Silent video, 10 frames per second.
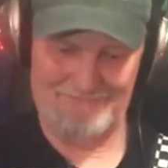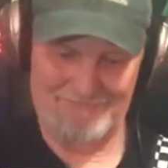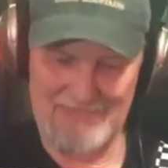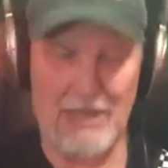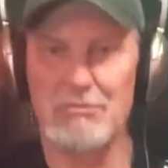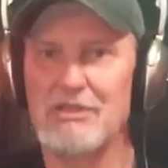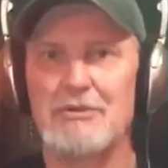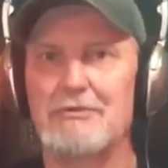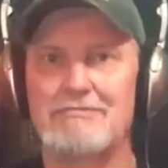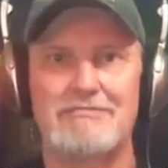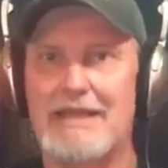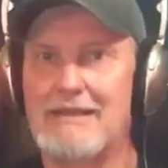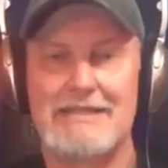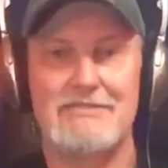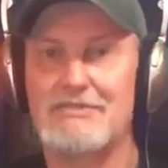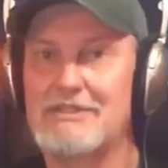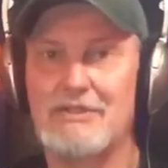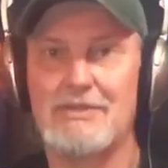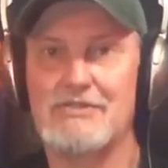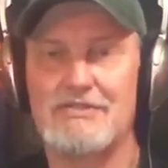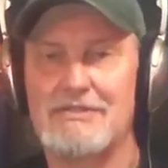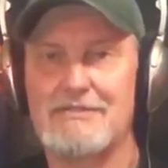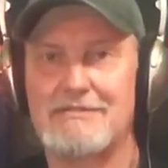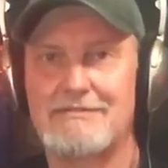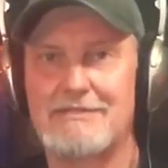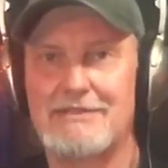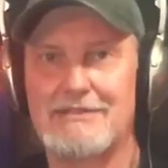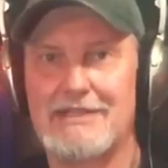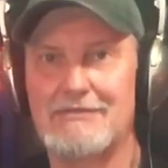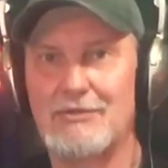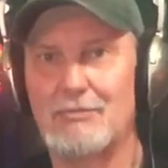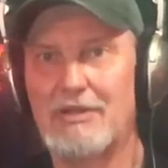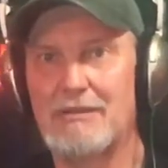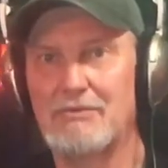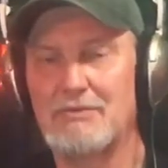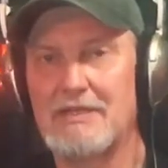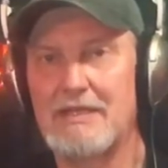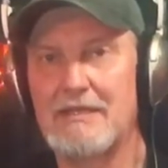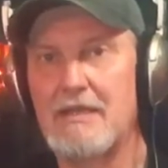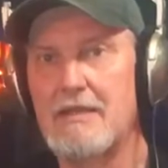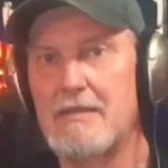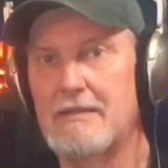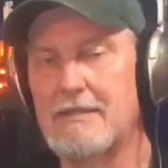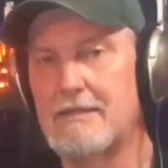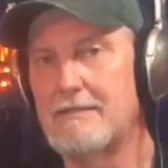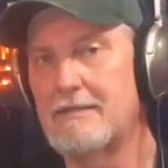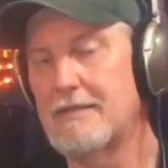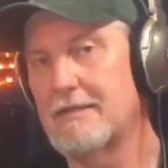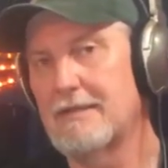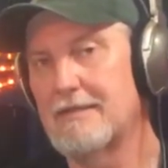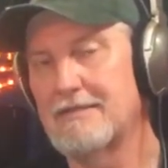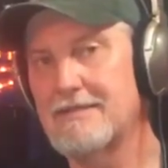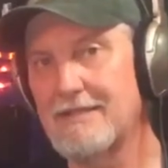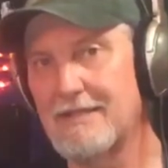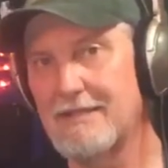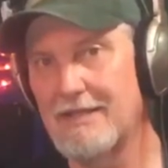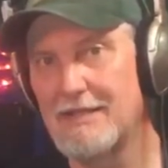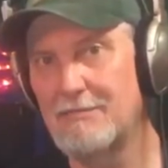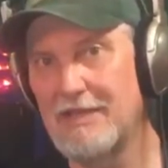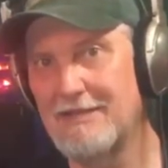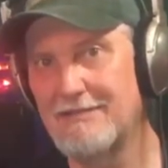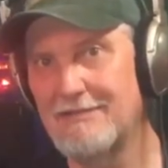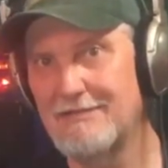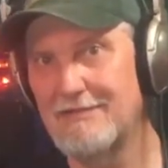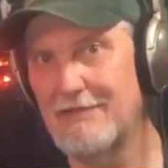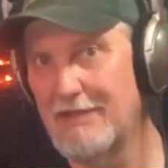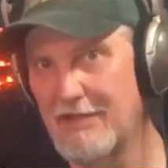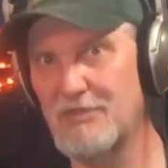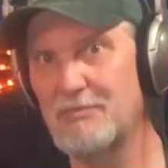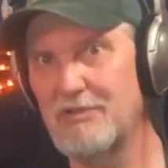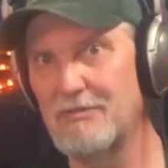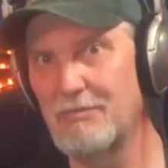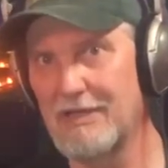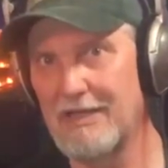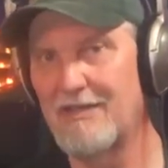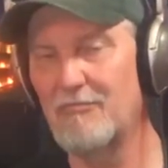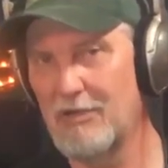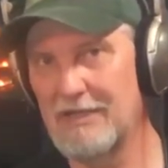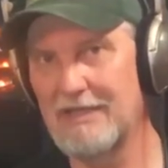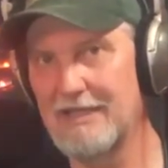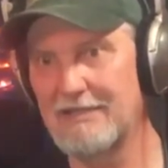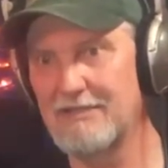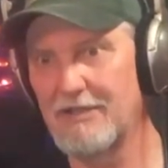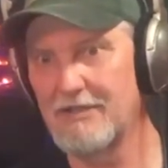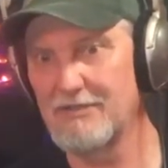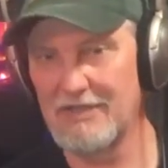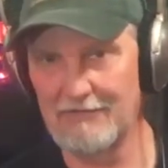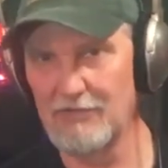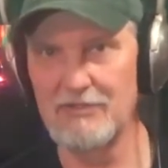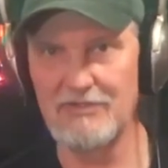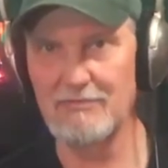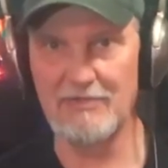Down below, I'll answer any questions. You know, I have no problems with that. And then again, as I said, I am not an expert, but I have bought a lot of guitars and I've learned some